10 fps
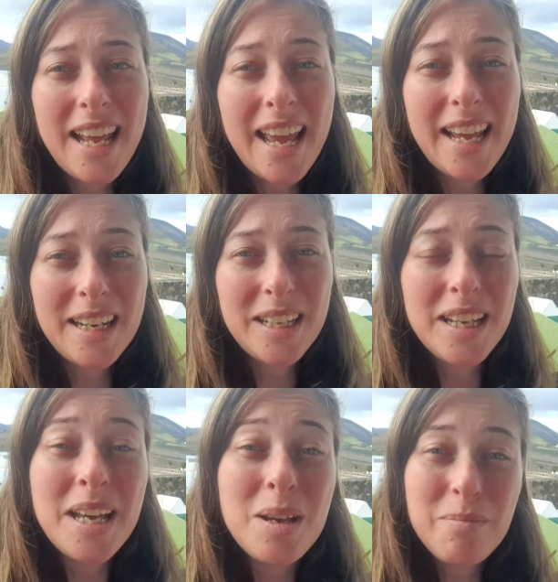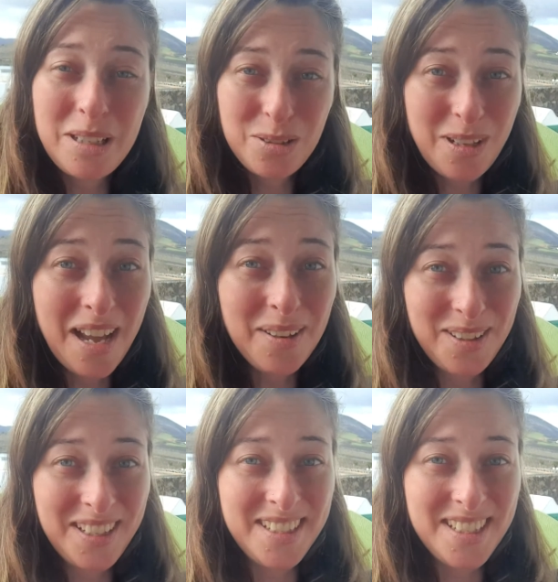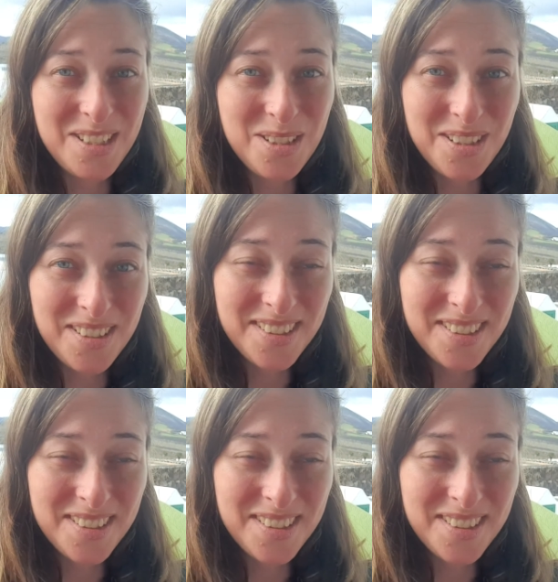and mental health conditions.